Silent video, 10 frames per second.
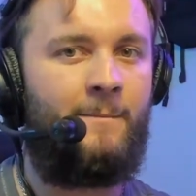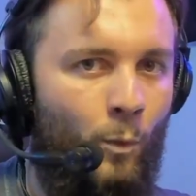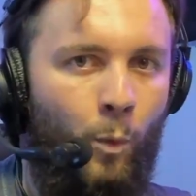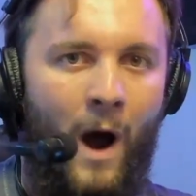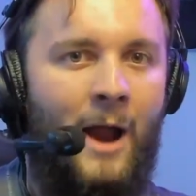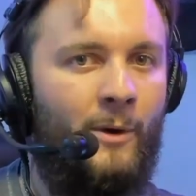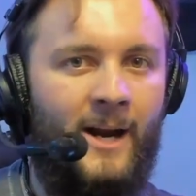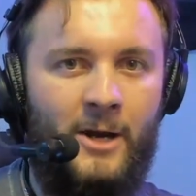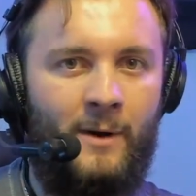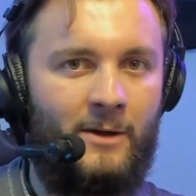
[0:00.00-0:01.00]
why would
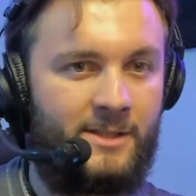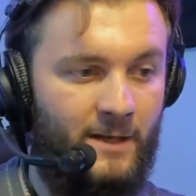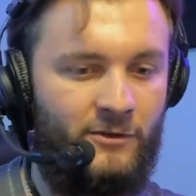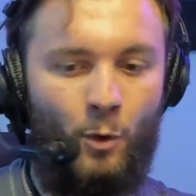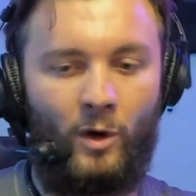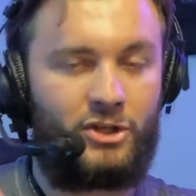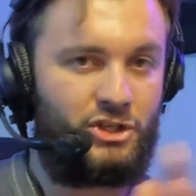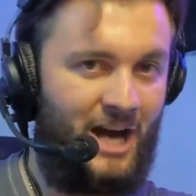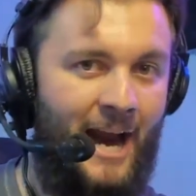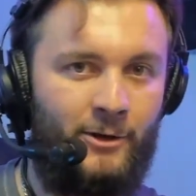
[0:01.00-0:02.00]
anyone else give your
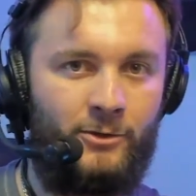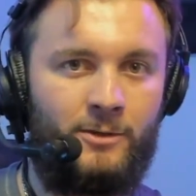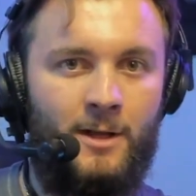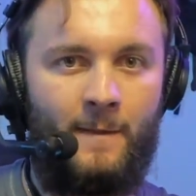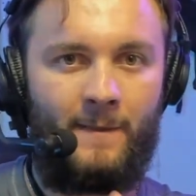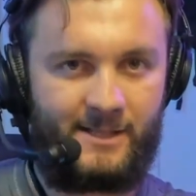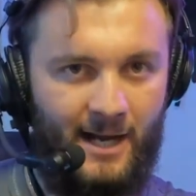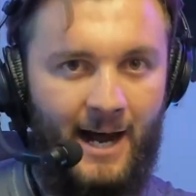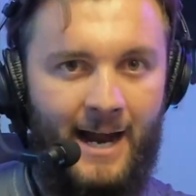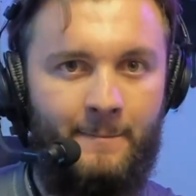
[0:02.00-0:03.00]
channel the
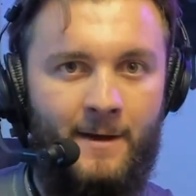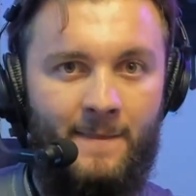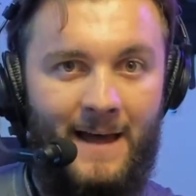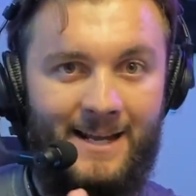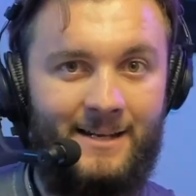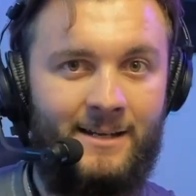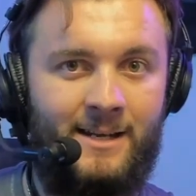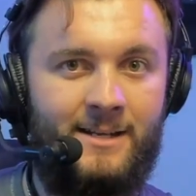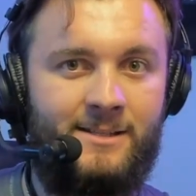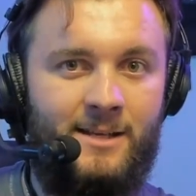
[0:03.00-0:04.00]
time that it
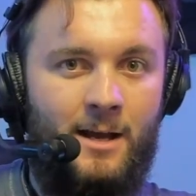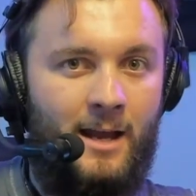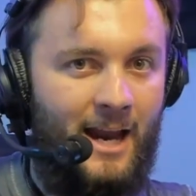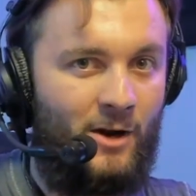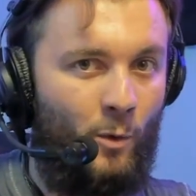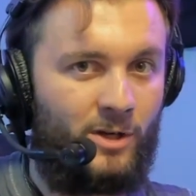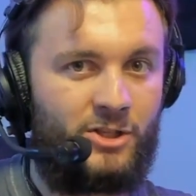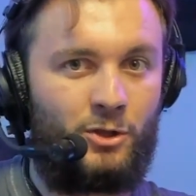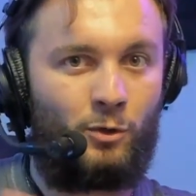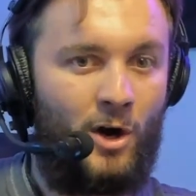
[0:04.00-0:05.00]
needs in order
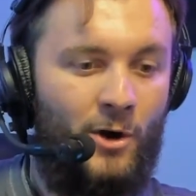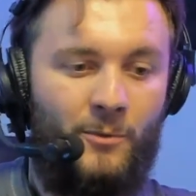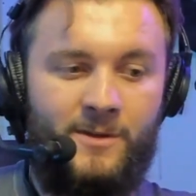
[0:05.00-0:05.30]
to grow,